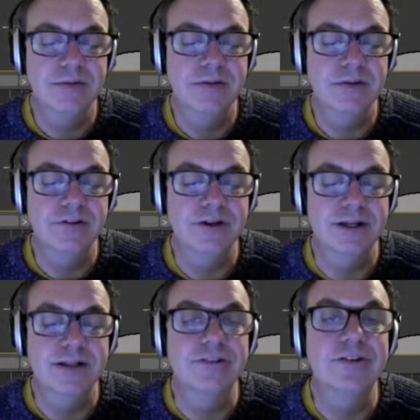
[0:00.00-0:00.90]
That's
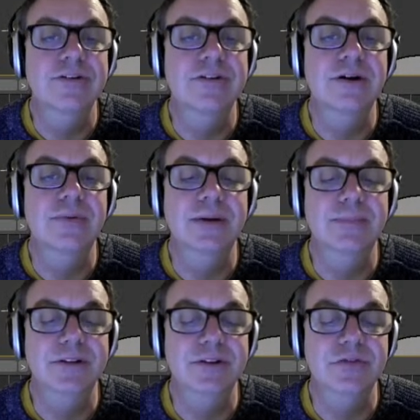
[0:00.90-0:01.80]
okay, that's just because I went a
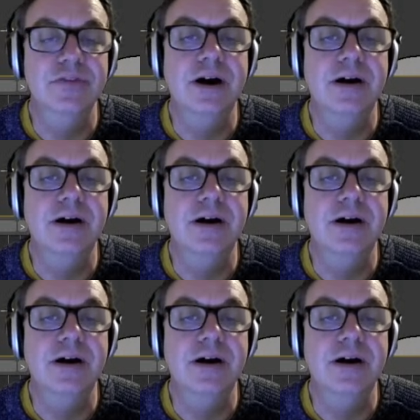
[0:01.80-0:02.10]
bit too far.